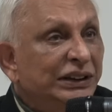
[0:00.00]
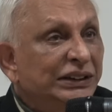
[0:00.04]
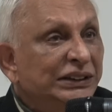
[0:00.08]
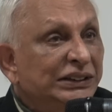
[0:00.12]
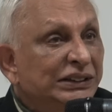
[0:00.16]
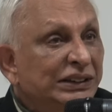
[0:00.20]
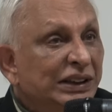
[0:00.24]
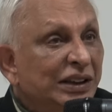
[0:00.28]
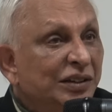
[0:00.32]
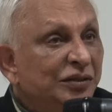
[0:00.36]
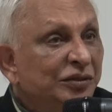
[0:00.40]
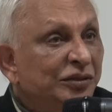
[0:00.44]

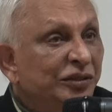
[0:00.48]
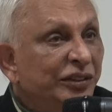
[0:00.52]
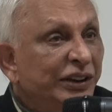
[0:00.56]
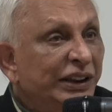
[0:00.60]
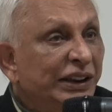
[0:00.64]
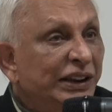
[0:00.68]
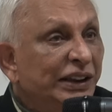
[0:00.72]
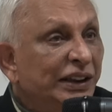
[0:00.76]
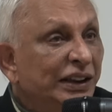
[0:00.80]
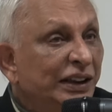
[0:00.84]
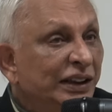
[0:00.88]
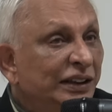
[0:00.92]
in some
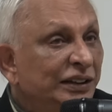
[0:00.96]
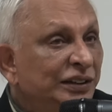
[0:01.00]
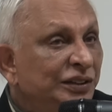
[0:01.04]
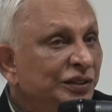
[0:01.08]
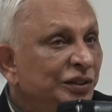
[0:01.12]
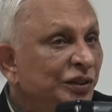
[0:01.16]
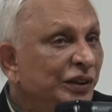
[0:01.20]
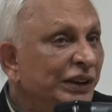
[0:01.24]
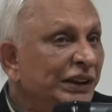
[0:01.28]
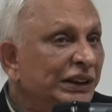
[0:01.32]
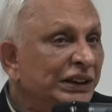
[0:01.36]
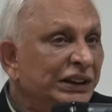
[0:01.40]
way
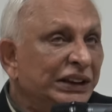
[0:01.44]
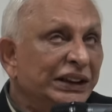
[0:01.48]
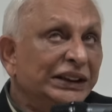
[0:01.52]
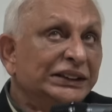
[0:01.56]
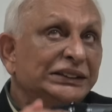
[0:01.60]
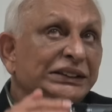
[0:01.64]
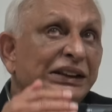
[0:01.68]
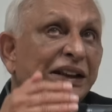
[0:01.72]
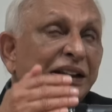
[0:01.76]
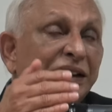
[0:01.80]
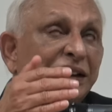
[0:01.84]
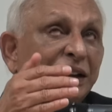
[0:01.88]
to at
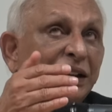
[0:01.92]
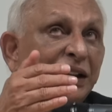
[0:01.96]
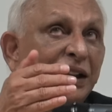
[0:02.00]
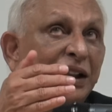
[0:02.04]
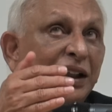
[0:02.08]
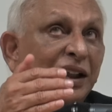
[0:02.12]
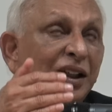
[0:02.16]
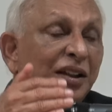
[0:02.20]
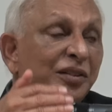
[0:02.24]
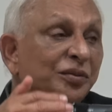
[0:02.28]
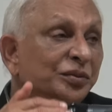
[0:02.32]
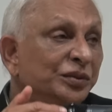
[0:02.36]
least get a
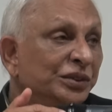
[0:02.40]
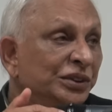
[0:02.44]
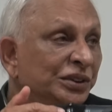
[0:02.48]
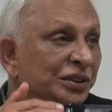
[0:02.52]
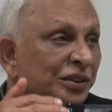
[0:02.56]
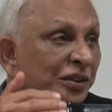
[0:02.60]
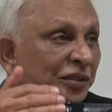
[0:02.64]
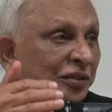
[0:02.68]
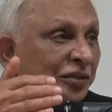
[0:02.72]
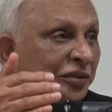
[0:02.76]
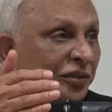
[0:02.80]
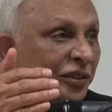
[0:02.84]

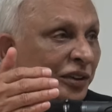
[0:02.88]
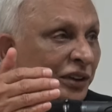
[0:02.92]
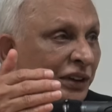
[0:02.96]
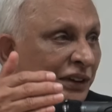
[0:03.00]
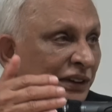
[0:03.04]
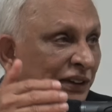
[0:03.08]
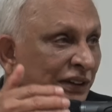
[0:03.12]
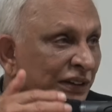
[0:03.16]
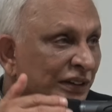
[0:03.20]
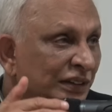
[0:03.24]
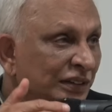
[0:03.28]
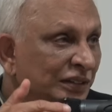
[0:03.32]
glimpse of
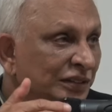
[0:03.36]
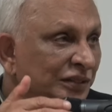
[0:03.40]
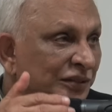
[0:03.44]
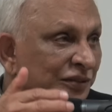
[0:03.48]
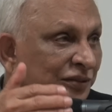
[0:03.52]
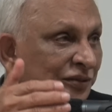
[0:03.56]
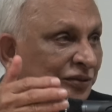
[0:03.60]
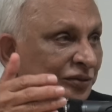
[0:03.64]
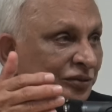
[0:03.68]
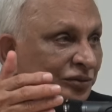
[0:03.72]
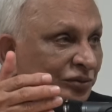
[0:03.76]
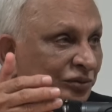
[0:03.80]
what
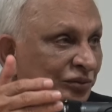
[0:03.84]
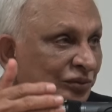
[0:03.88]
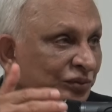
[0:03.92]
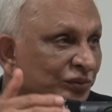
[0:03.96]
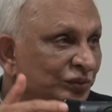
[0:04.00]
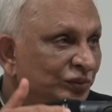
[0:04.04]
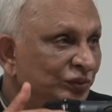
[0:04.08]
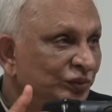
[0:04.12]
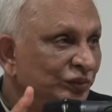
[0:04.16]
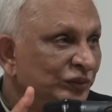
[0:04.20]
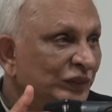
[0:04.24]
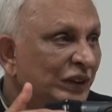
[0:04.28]

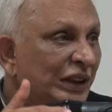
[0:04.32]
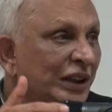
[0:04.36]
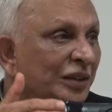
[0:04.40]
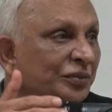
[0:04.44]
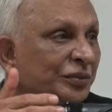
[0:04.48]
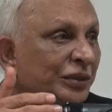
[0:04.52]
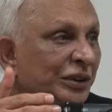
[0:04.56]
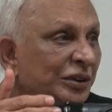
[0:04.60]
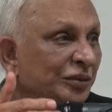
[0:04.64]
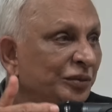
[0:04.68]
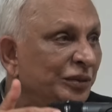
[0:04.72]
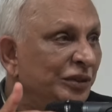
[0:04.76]

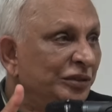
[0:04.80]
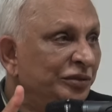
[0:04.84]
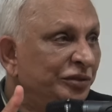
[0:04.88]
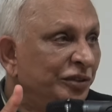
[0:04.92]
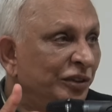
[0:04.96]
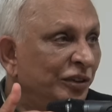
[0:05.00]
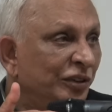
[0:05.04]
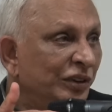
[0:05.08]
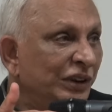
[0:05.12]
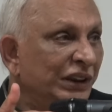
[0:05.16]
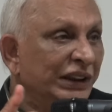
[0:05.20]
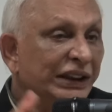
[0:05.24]
happened
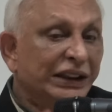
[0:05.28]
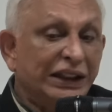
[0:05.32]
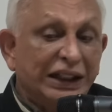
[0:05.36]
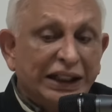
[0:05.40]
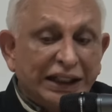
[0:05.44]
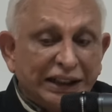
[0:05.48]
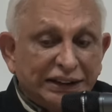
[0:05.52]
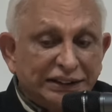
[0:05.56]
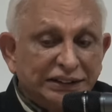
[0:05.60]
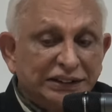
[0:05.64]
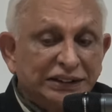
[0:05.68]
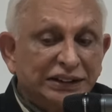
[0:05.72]
before,
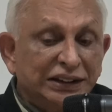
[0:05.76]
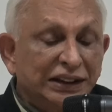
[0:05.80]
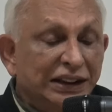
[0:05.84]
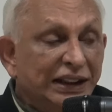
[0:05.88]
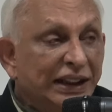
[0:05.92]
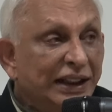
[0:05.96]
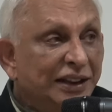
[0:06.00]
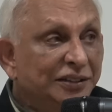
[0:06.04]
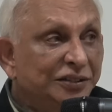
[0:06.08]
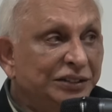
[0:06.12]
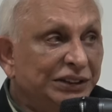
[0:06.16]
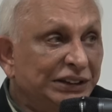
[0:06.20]
like
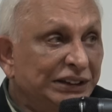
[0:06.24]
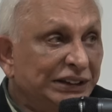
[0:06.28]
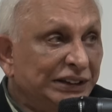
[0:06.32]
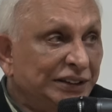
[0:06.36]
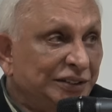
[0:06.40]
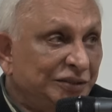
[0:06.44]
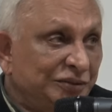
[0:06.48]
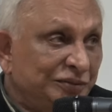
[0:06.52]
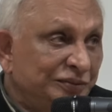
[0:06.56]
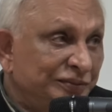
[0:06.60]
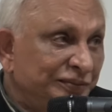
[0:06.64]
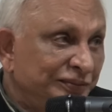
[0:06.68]

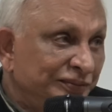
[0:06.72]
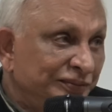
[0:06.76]
anti-gravity.